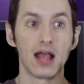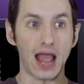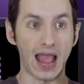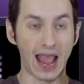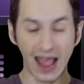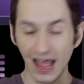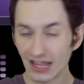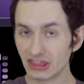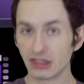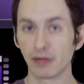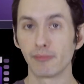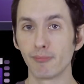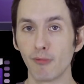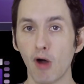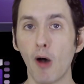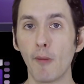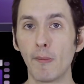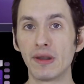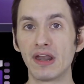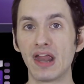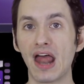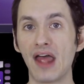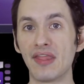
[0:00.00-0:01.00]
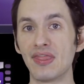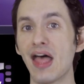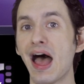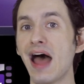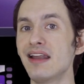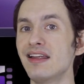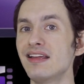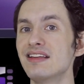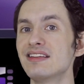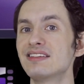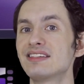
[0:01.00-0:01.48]
at the moment, and
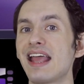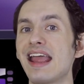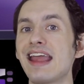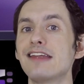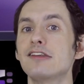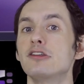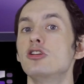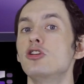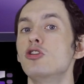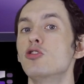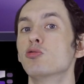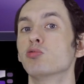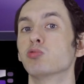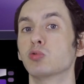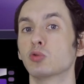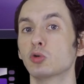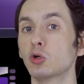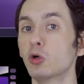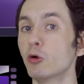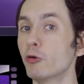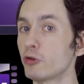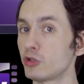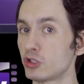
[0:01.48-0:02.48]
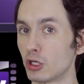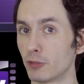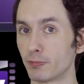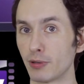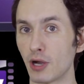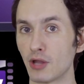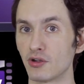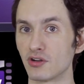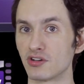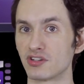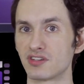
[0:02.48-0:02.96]
that is a new Russo
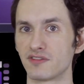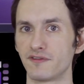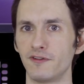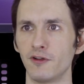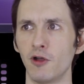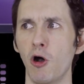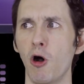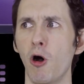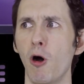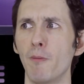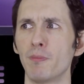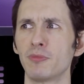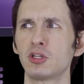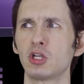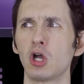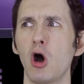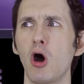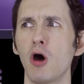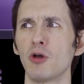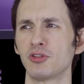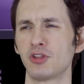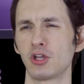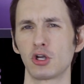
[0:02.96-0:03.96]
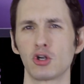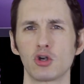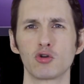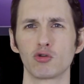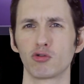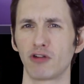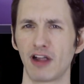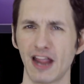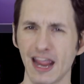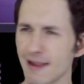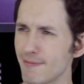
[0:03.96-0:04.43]
Brothers film called The
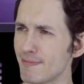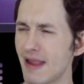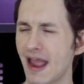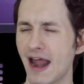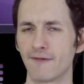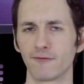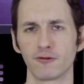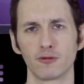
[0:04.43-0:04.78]
Gray Man,